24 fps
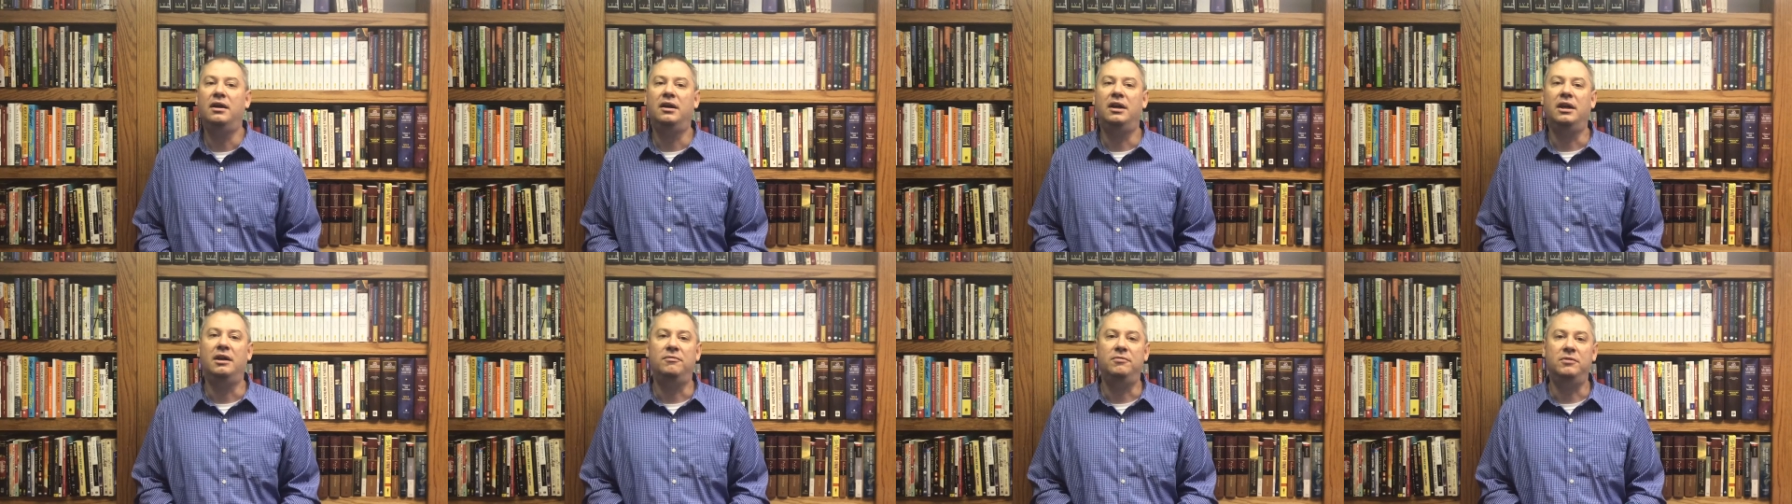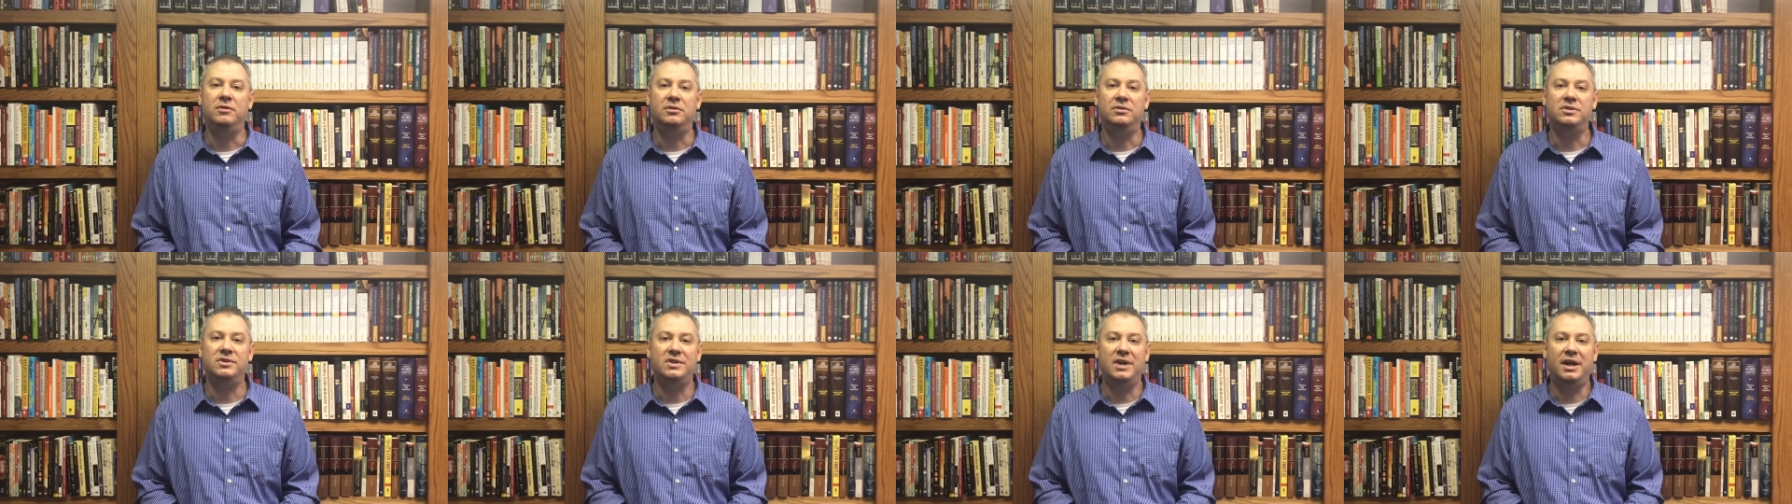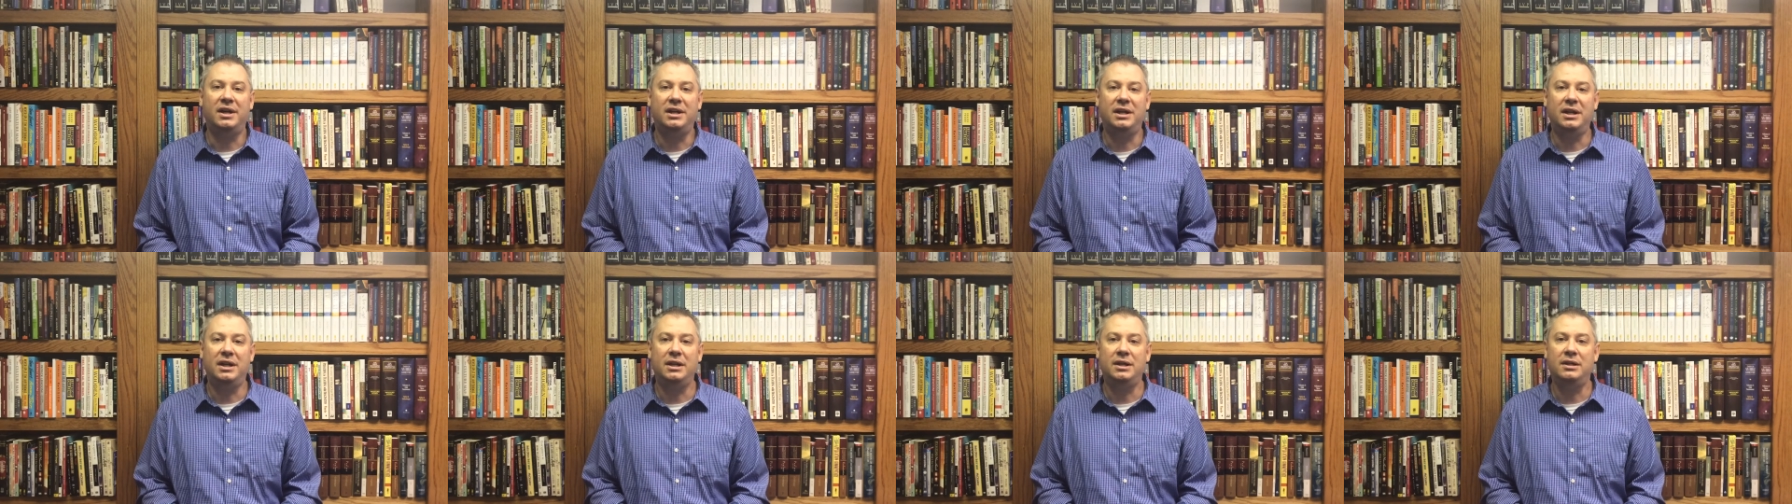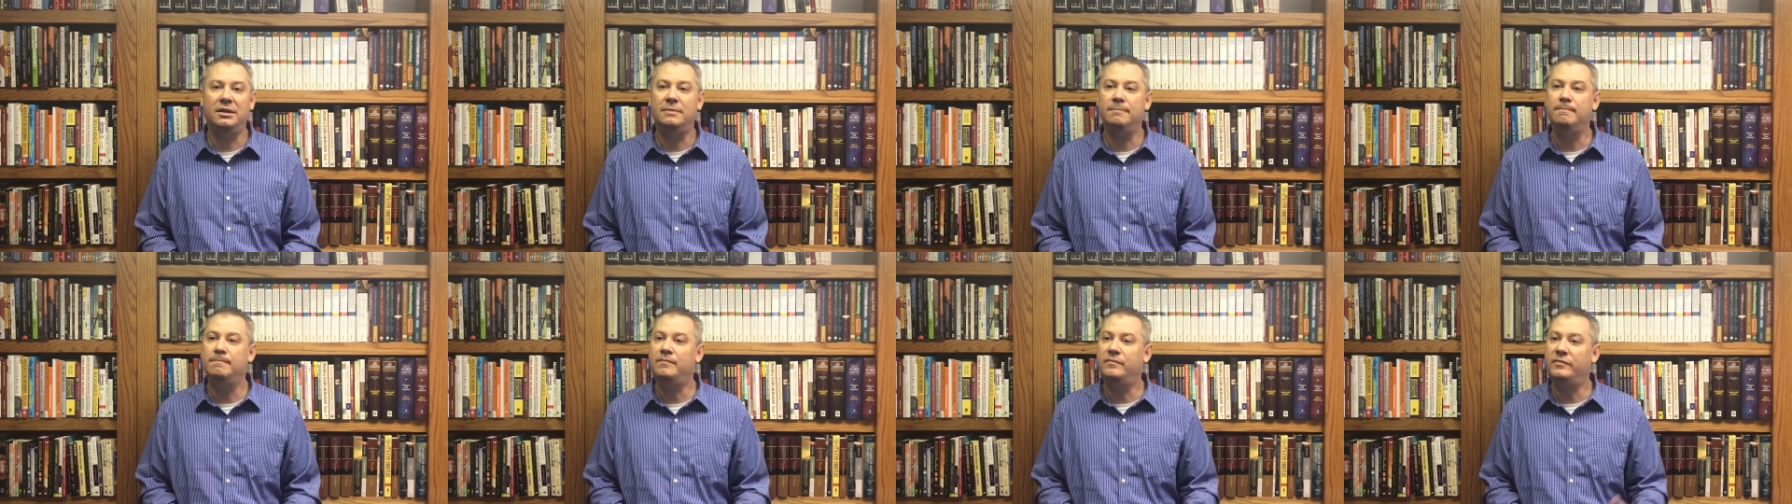If you're
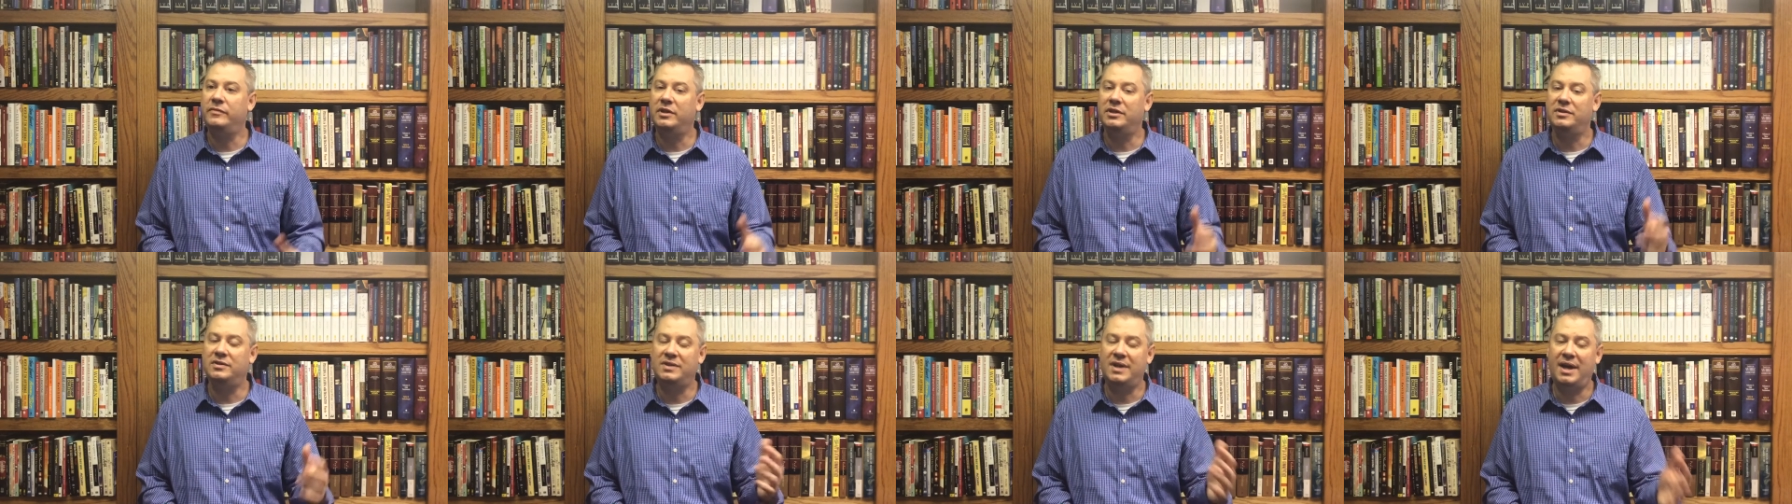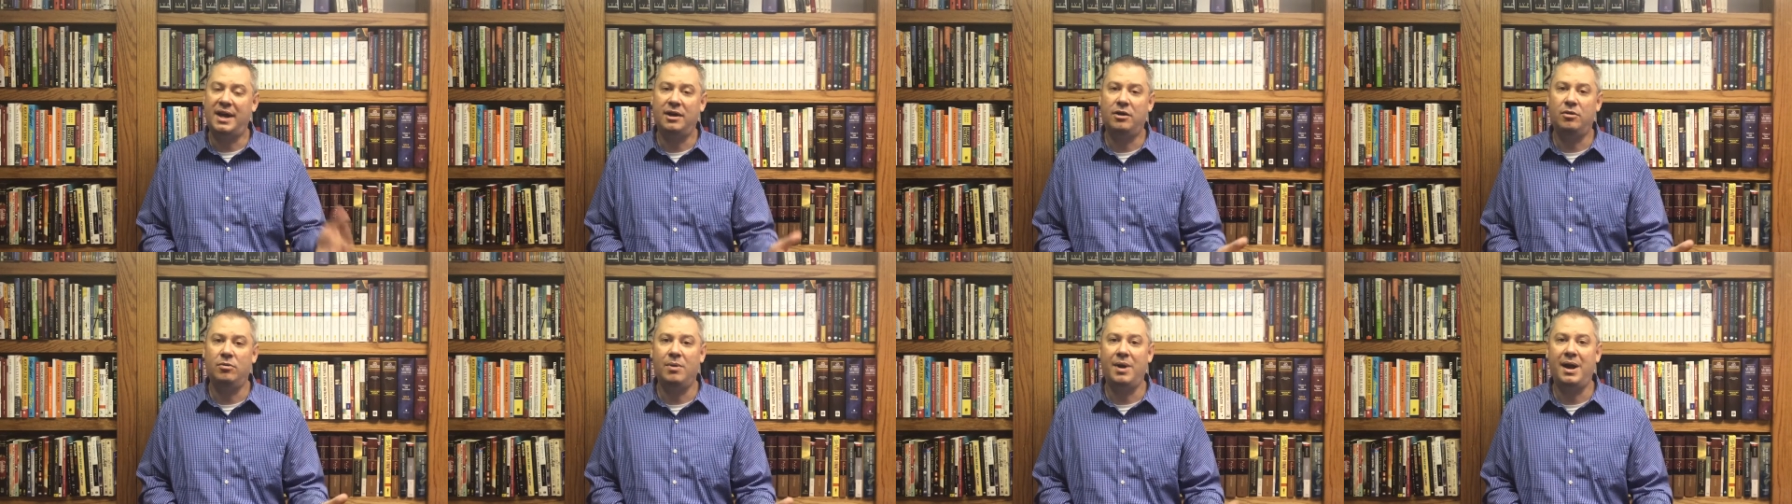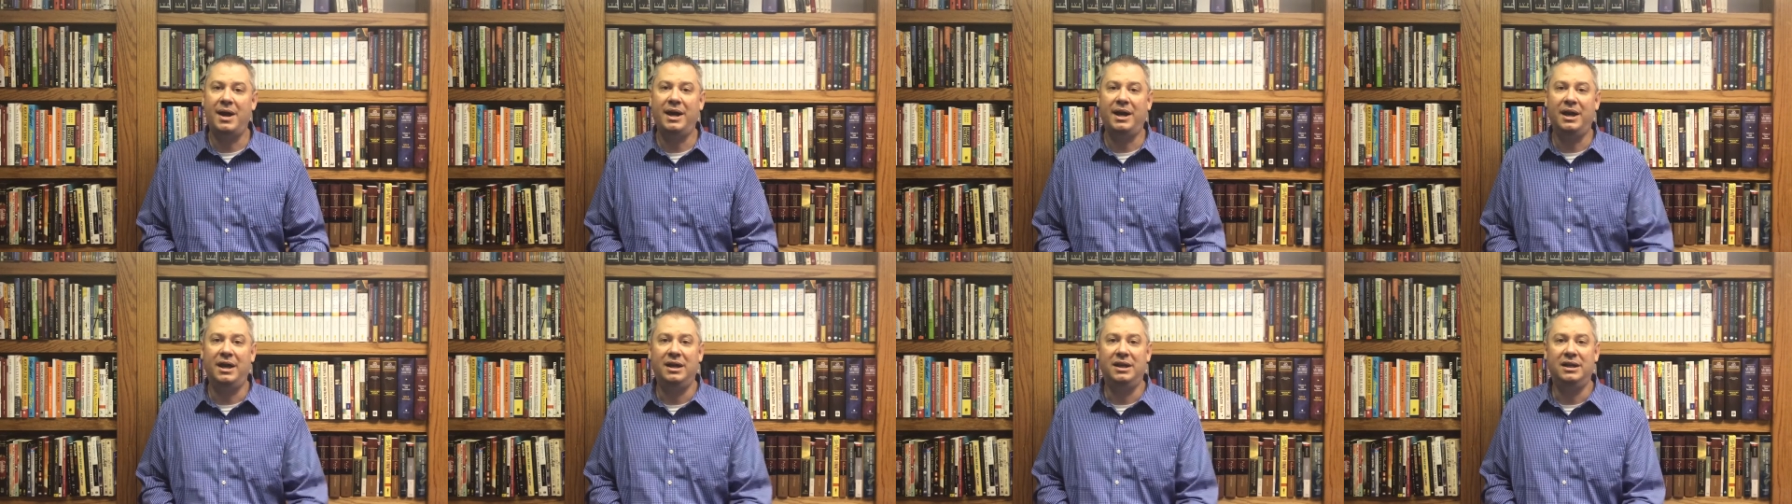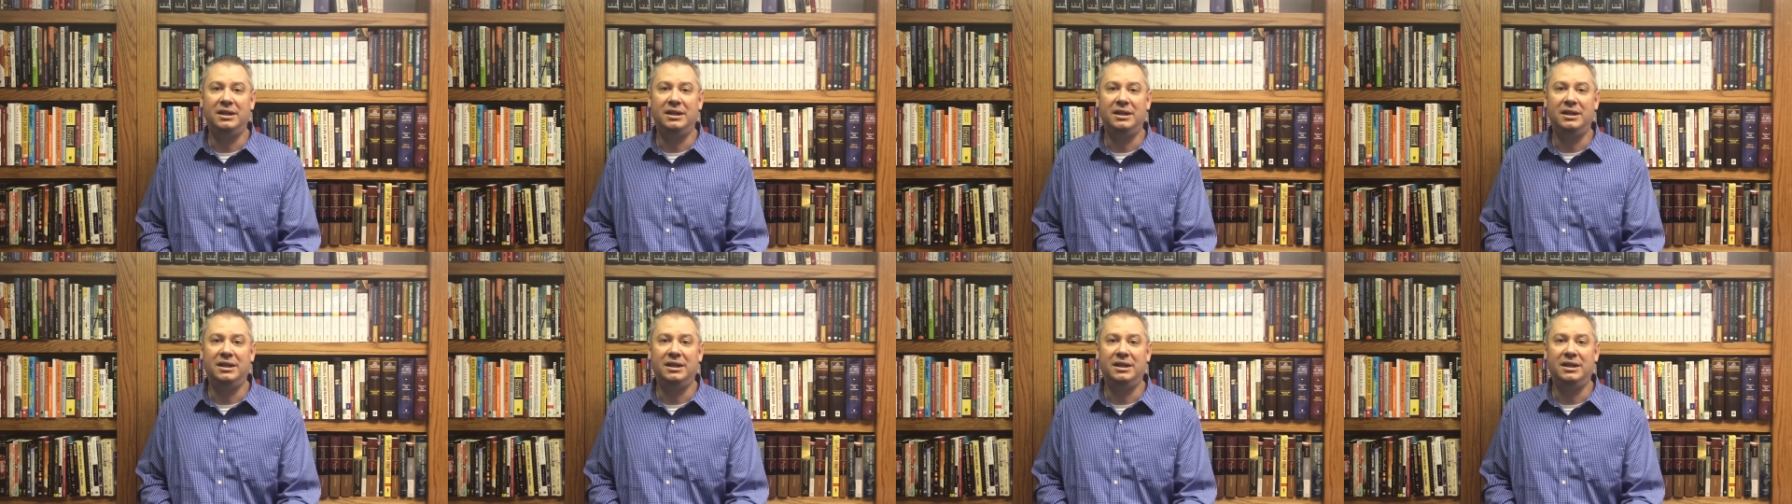studying Zechariah,